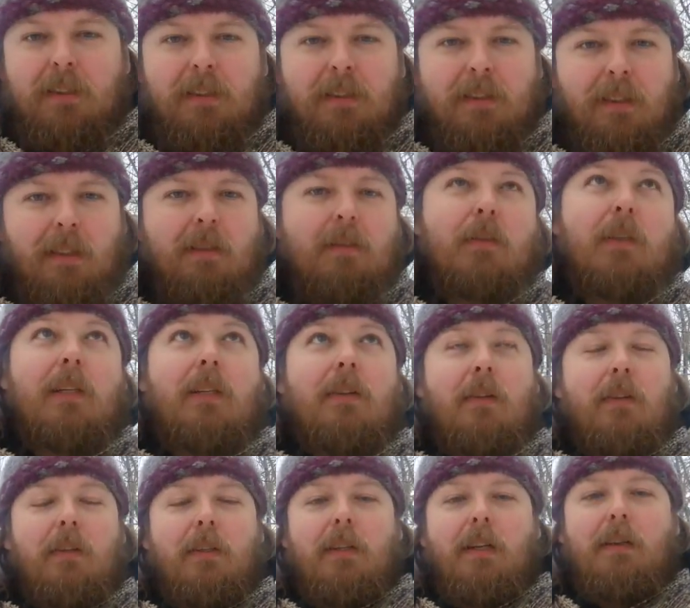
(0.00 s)
And with the
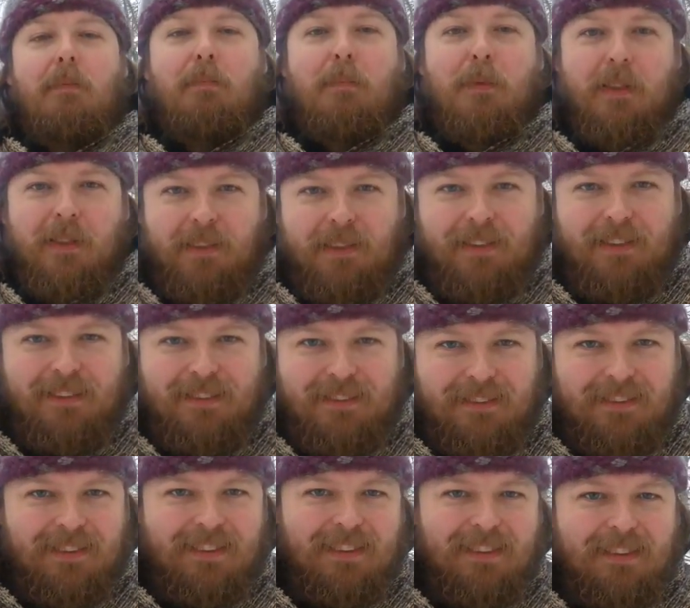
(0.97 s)
hood up,
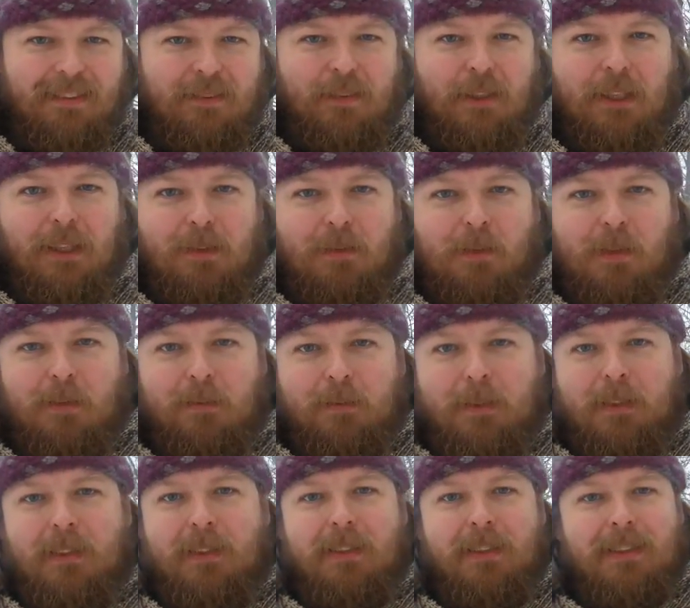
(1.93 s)
it's really warm.
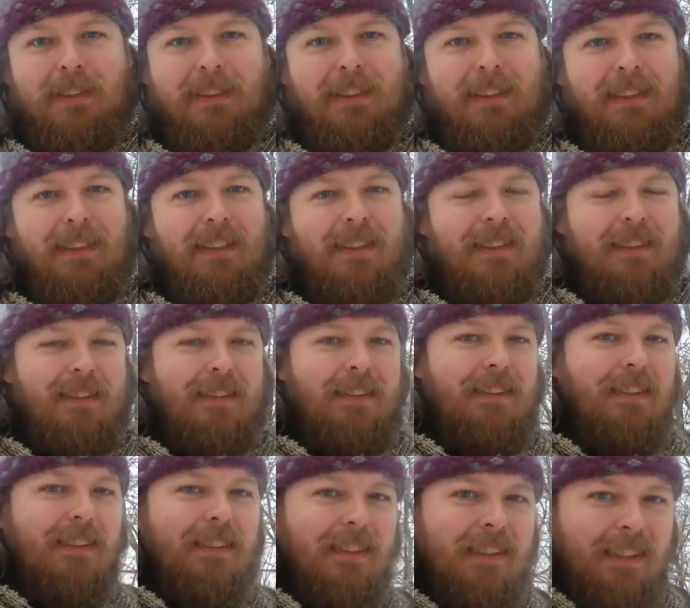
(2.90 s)

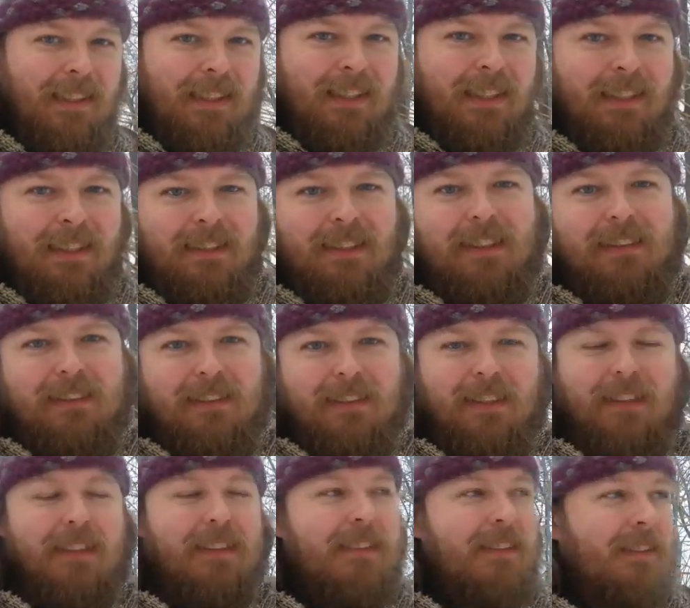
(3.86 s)
So that's
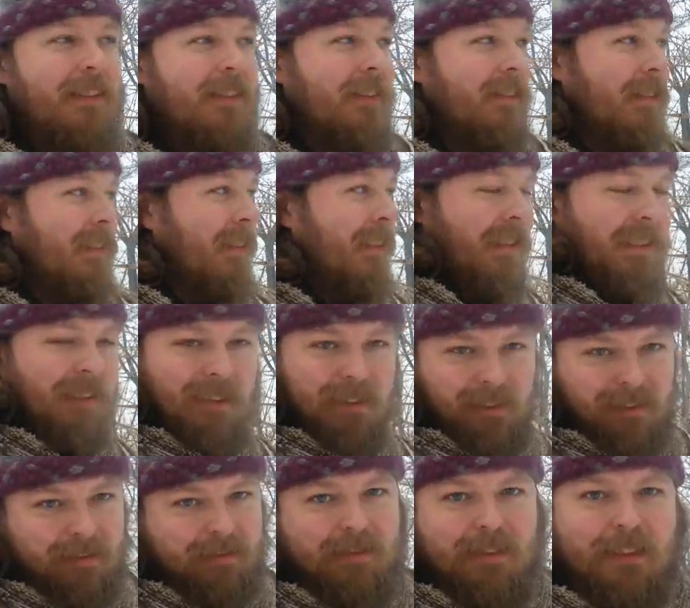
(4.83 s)

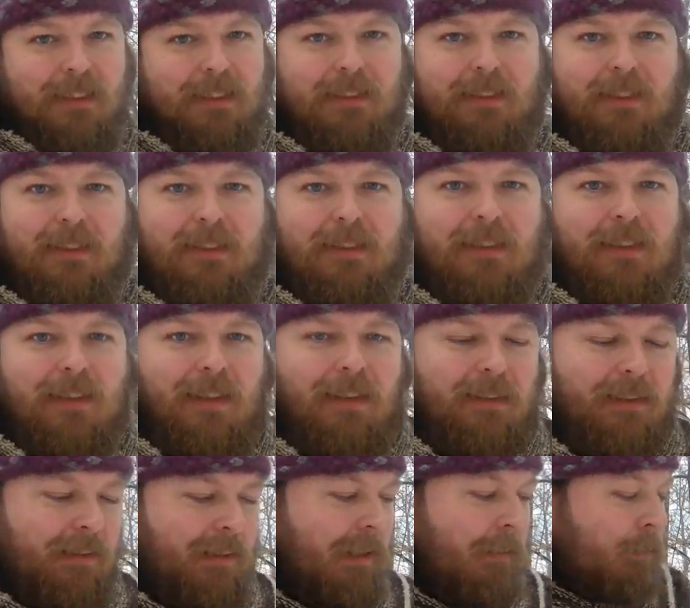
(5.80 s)
just a
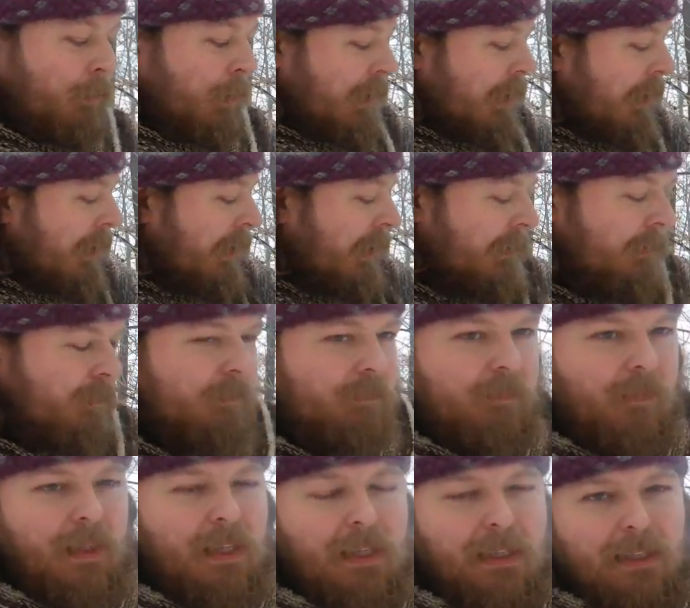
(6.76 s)
tip.
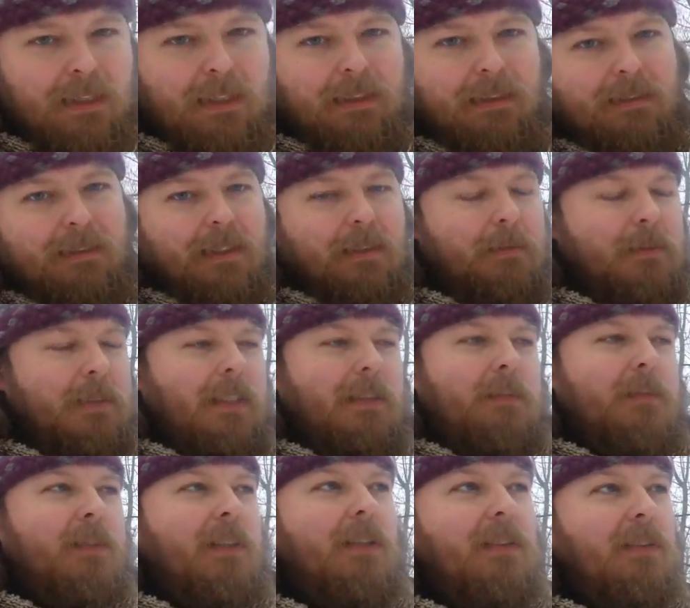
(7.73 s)

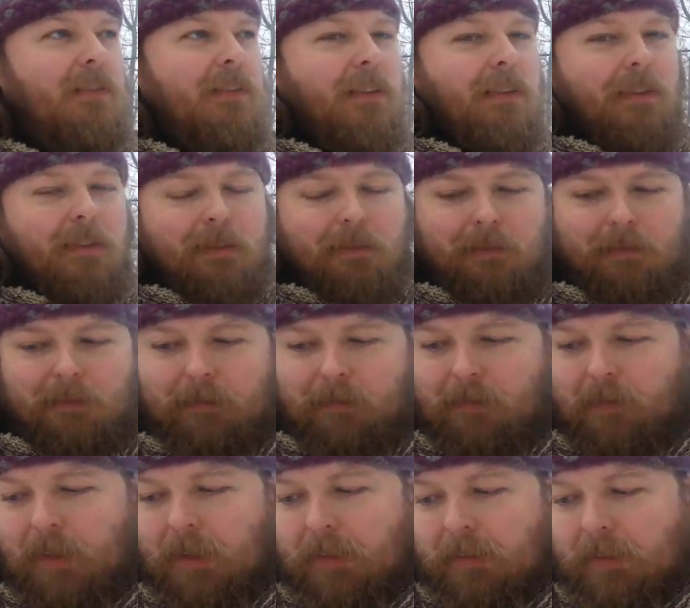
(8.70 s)
Sometimes also
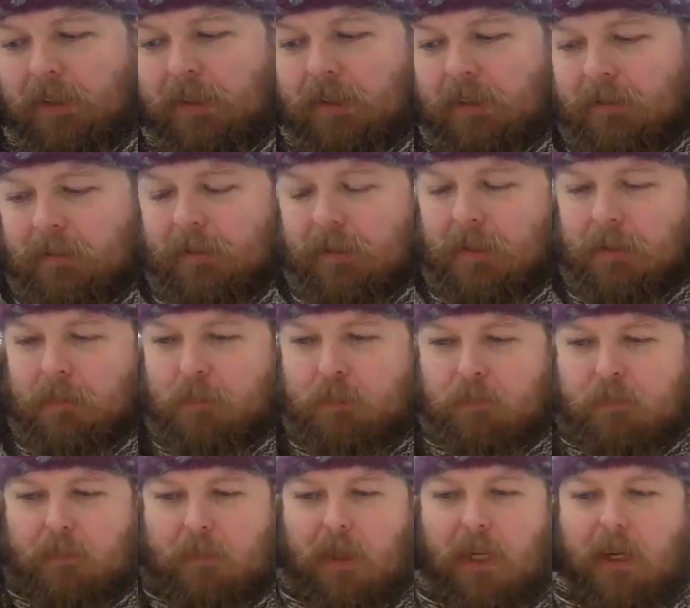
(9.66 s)
I
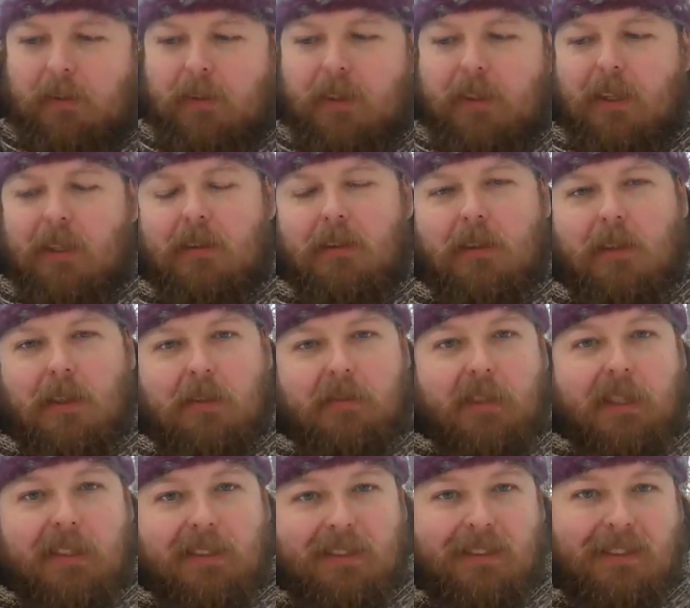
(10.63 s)
have it under a
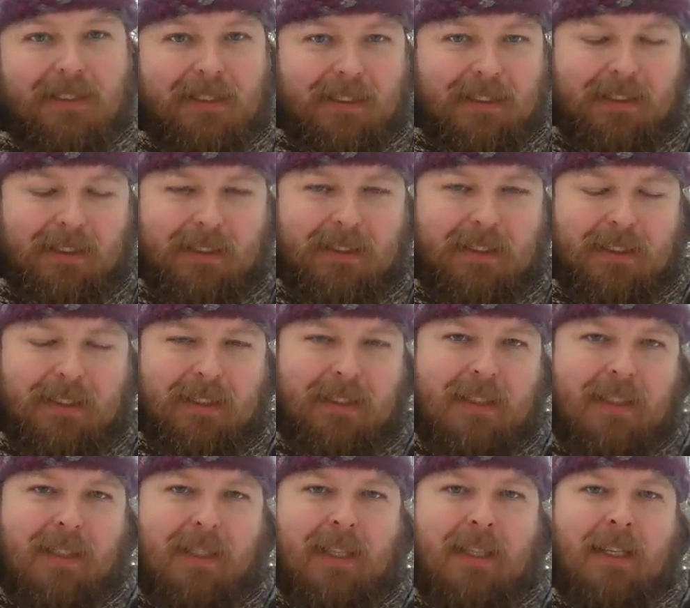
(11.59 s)
vest,
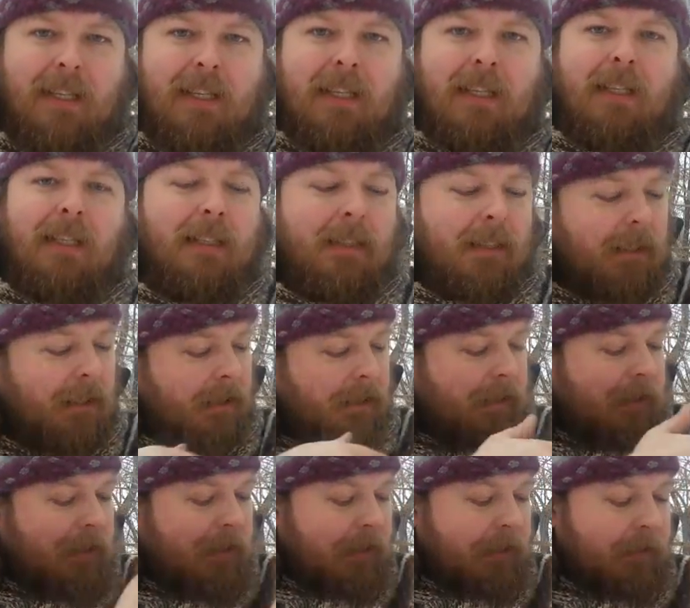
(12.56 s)

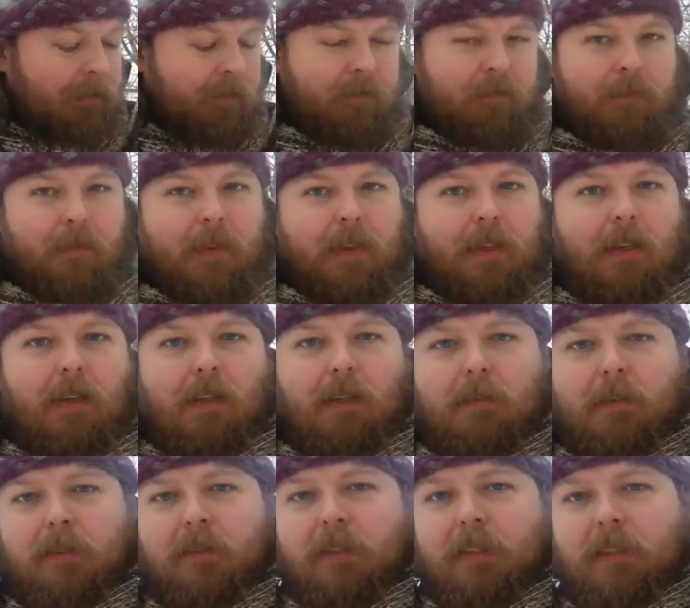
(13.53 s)
and the
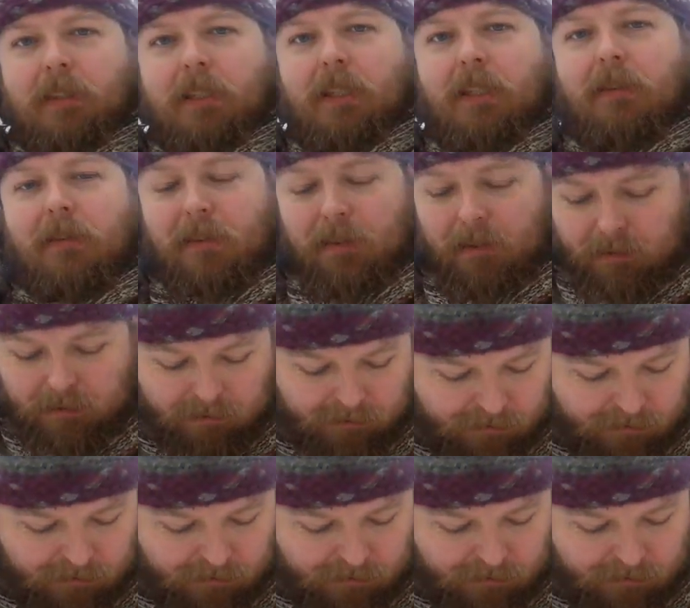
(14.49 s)
arms stick out, and